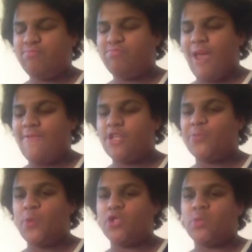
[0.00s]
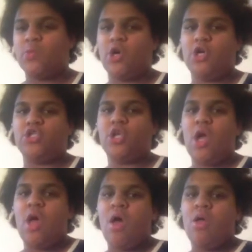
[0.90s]
Favourite sport to watch?
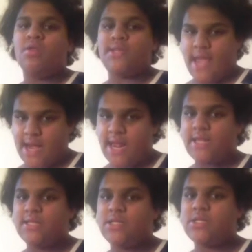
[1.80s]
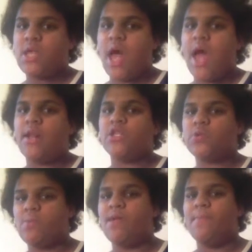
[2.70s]
Tennis and
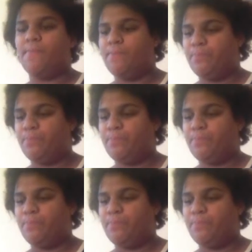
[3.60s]
swimming.